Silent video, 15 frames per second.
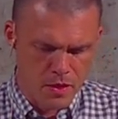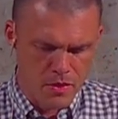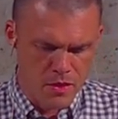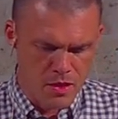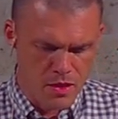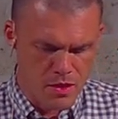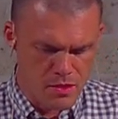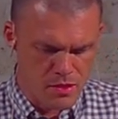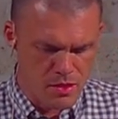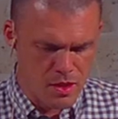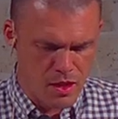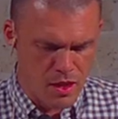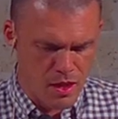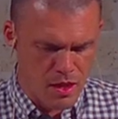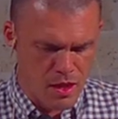There's
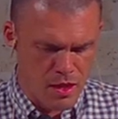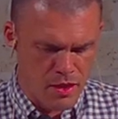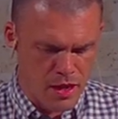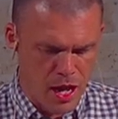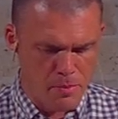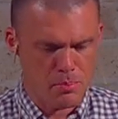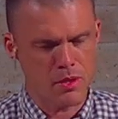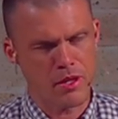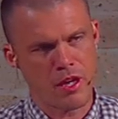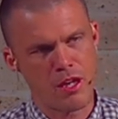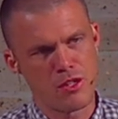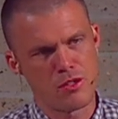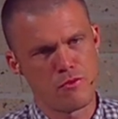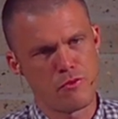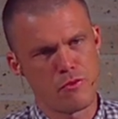an
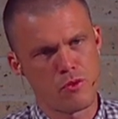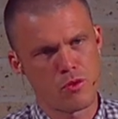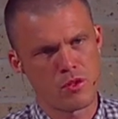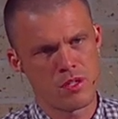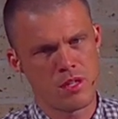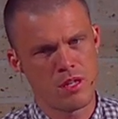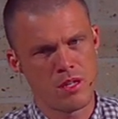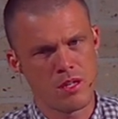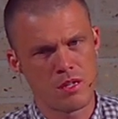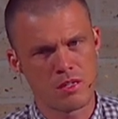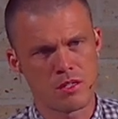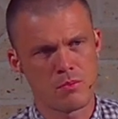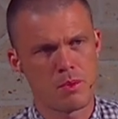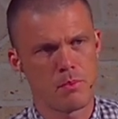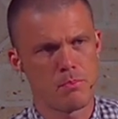application for us here
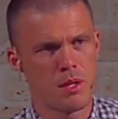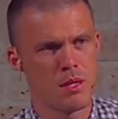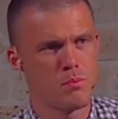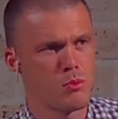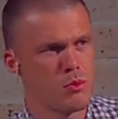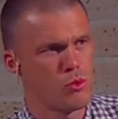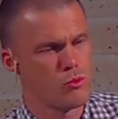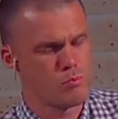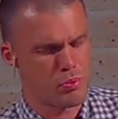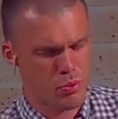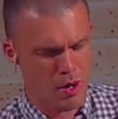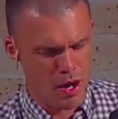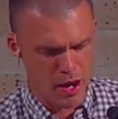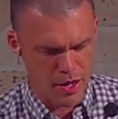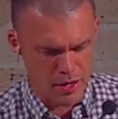to be people who
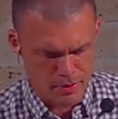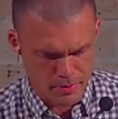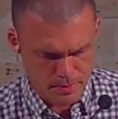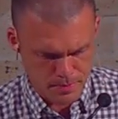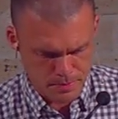pray,